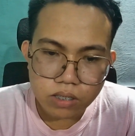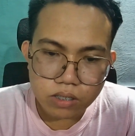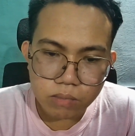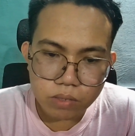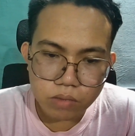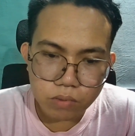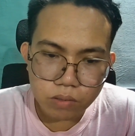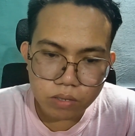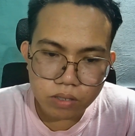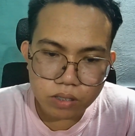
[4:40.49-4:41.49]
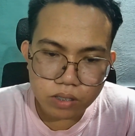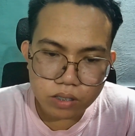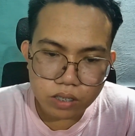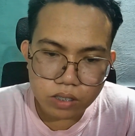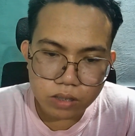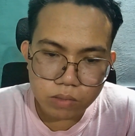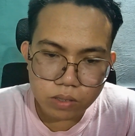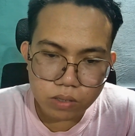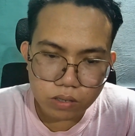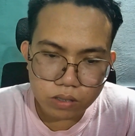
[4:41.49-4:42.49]
There are similar words inside
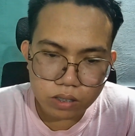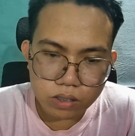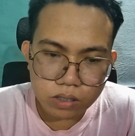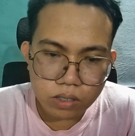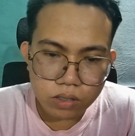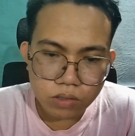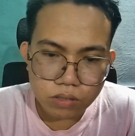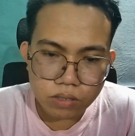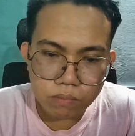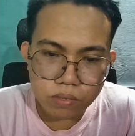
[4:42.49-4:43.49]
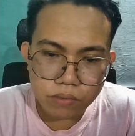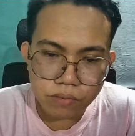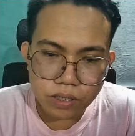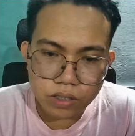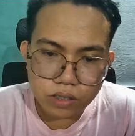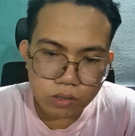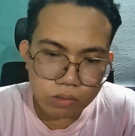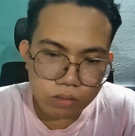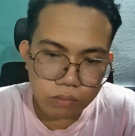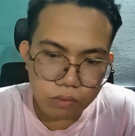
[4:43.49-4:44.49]
similar contexts. So their vectors
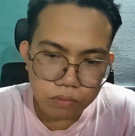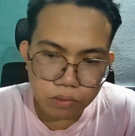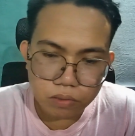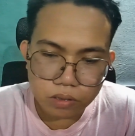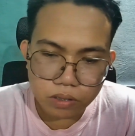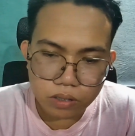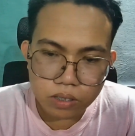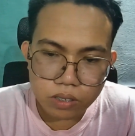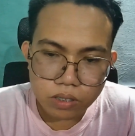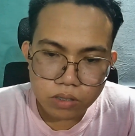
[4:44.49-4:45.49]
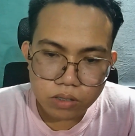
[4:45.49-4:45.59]
slowly move closer